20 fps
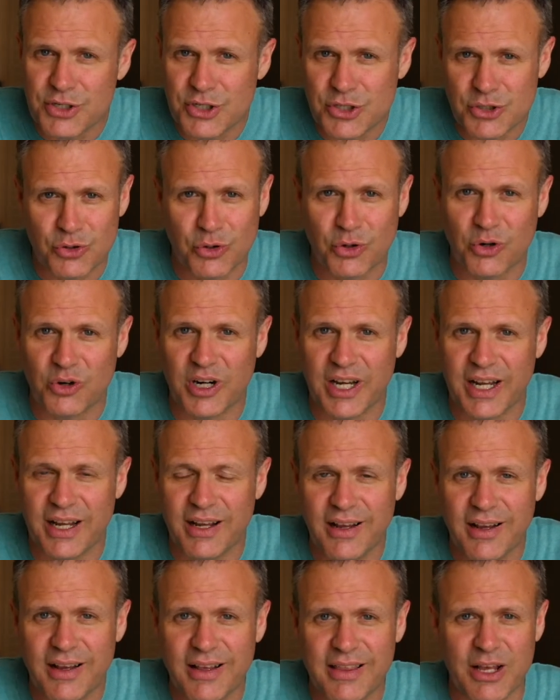story
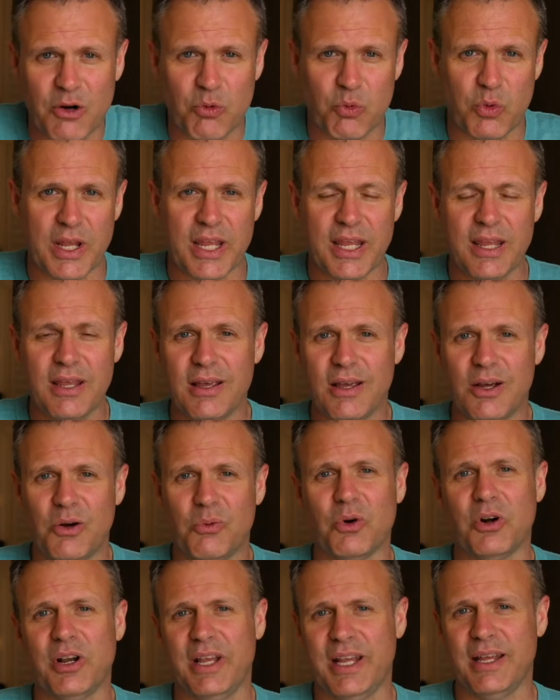that we
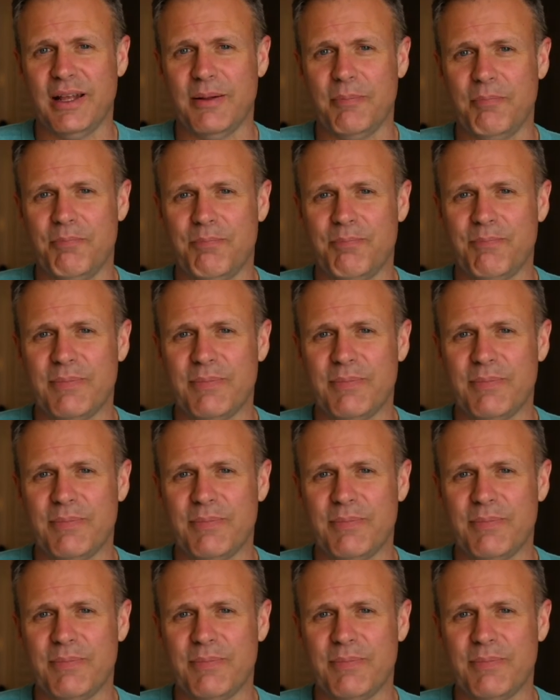were in.